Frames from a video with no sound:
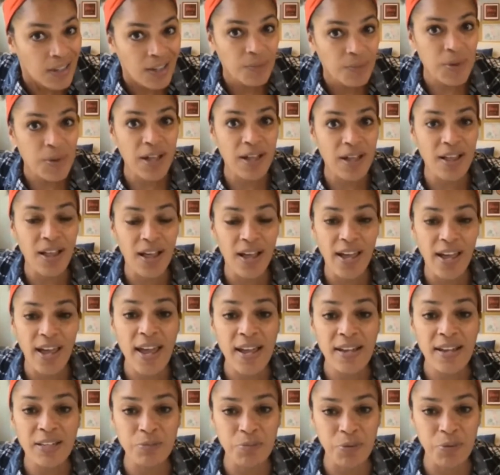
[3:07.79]
Well, I
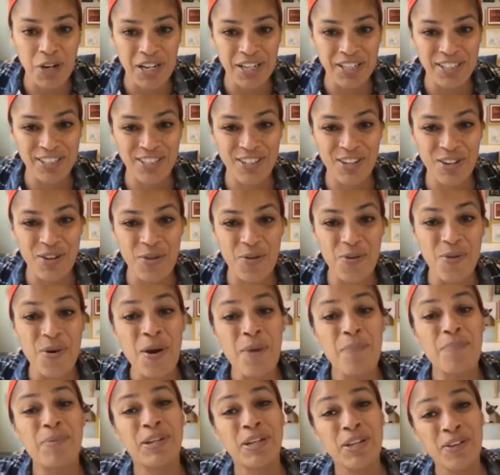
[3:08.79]
hate to break it to you,
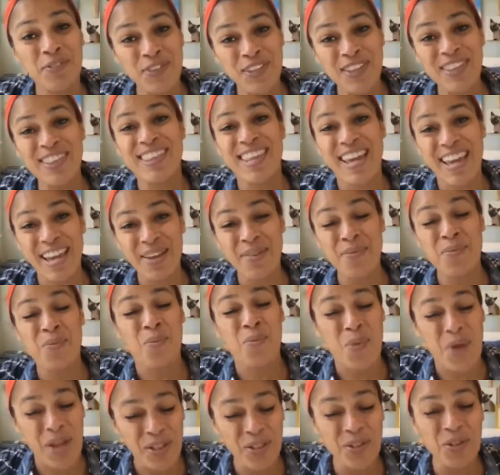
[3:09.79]
but even they
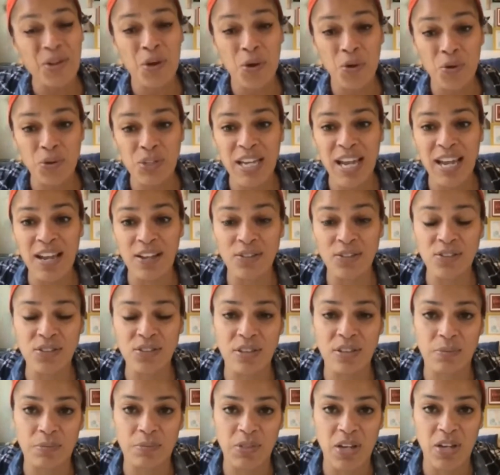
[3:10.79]
will go down
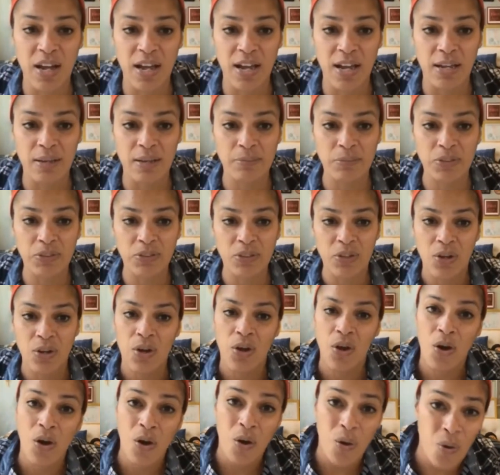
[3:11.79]
sometimes
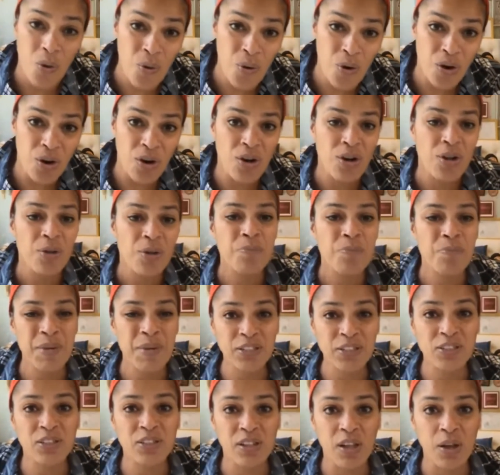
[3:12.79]
or
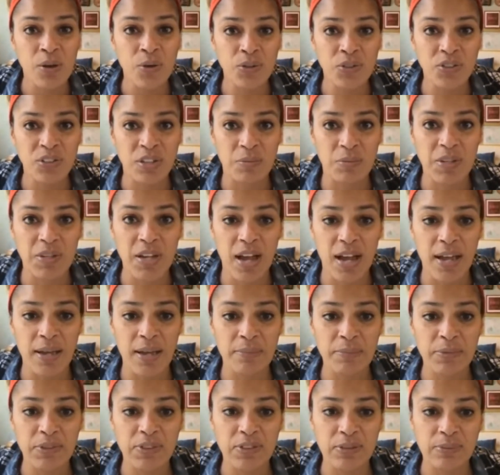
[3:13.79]
be slow
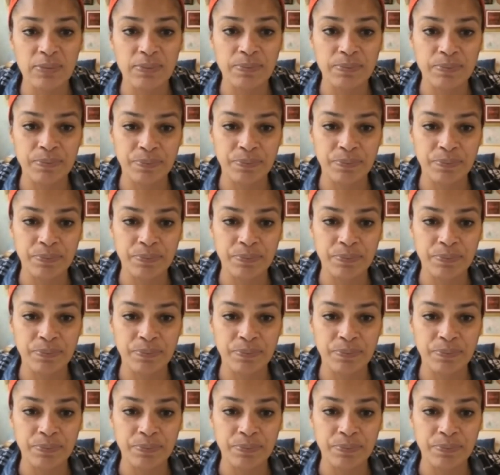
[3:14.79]
sometimes.